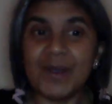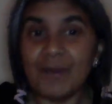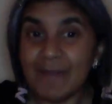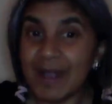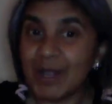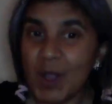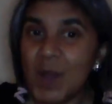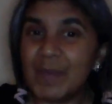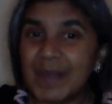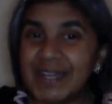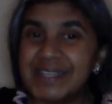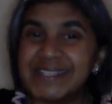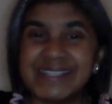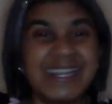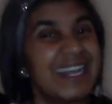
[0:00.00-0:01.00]
Where are my
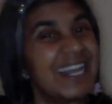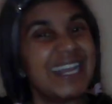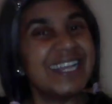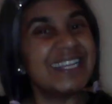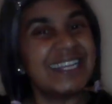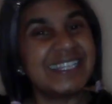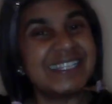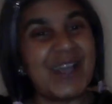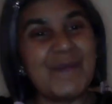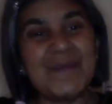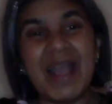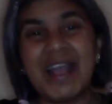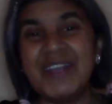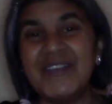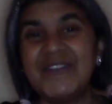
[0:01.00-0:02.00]
comments? Tell
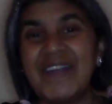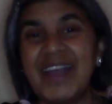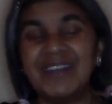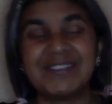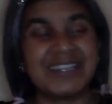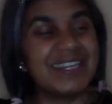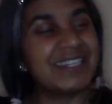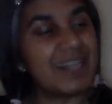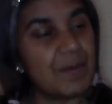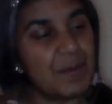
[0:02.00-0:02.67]
me how you found it.